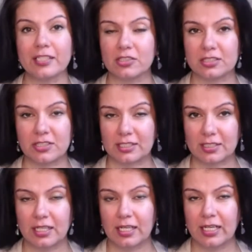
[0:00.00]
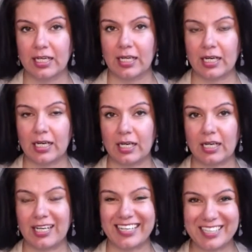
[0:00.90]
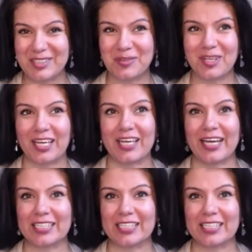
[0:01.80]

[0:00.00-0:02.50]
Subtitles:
District in the UK.